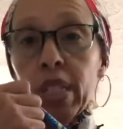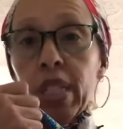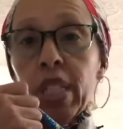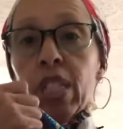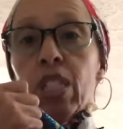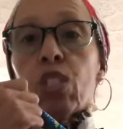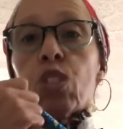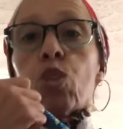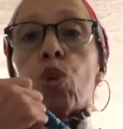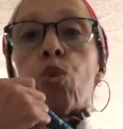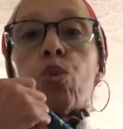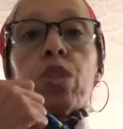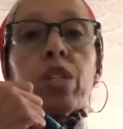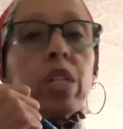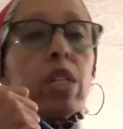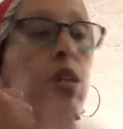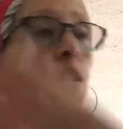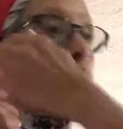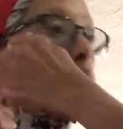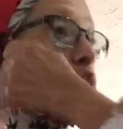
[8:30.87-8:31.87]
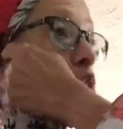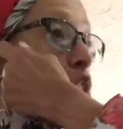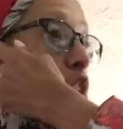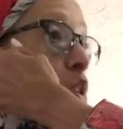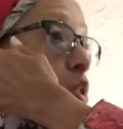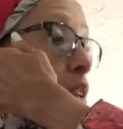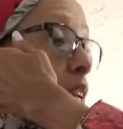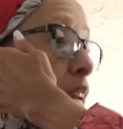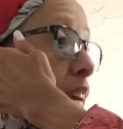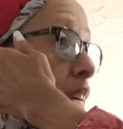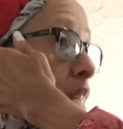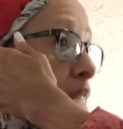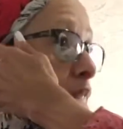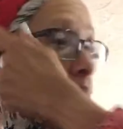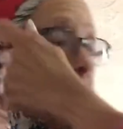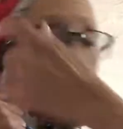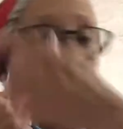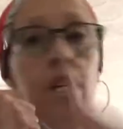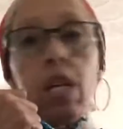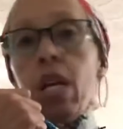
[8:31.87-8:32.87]
This is Odile. You can go on
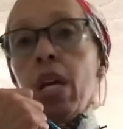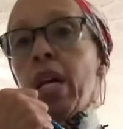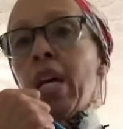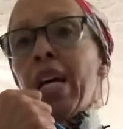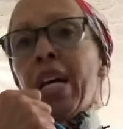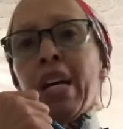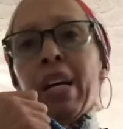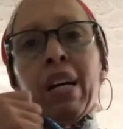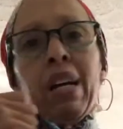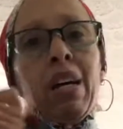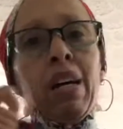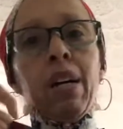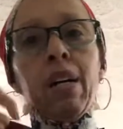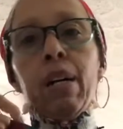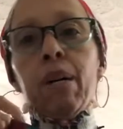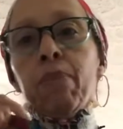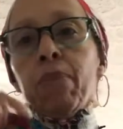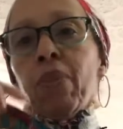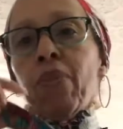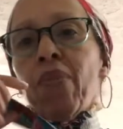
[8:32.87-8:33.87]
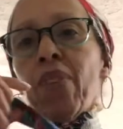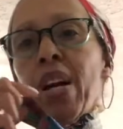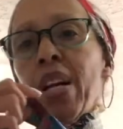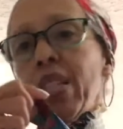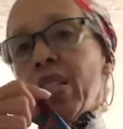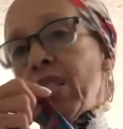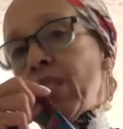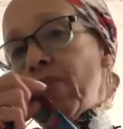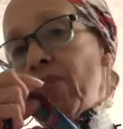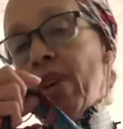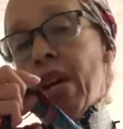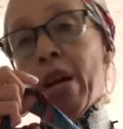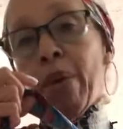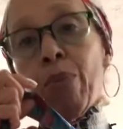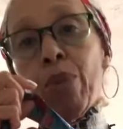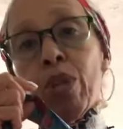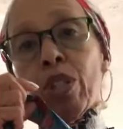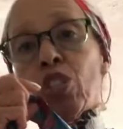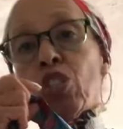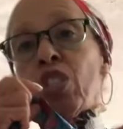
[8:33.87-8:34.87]
Etsy to find this
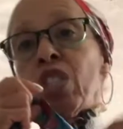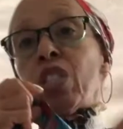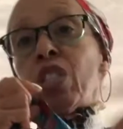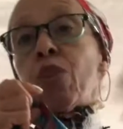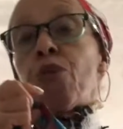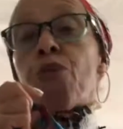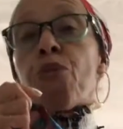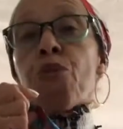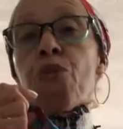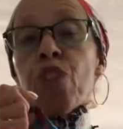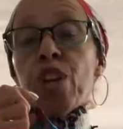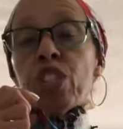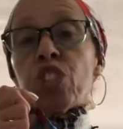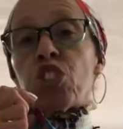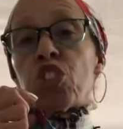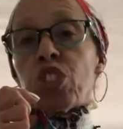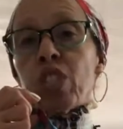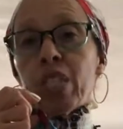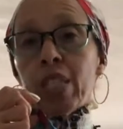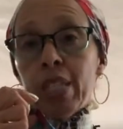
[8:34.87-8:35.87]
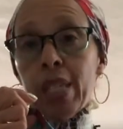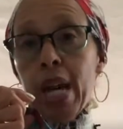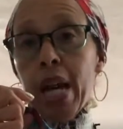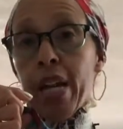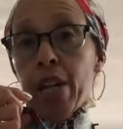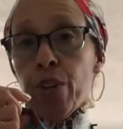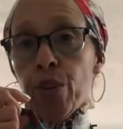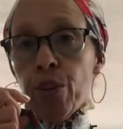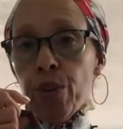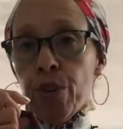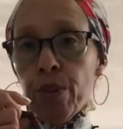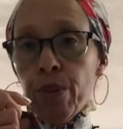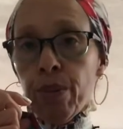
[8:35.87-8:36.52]
fabric. She's a French designer,